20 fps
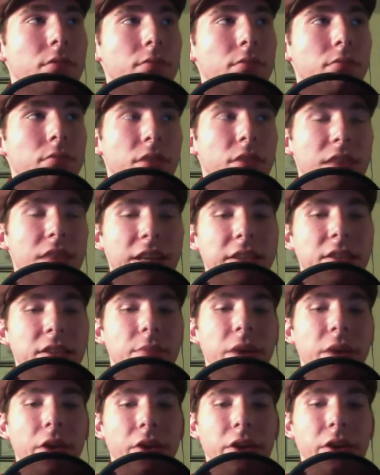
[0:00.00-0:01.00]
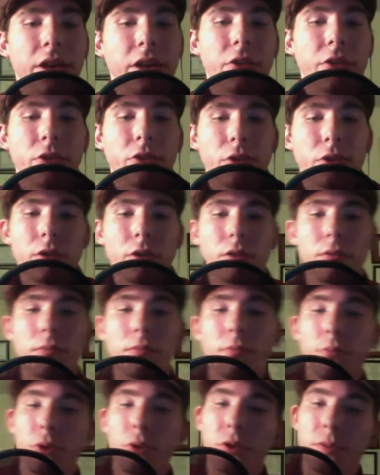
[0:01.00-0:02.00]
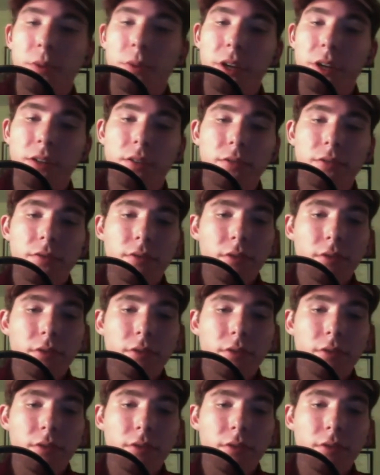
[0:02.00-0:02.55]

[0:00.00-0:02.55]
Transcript: thinks about it in her perspective.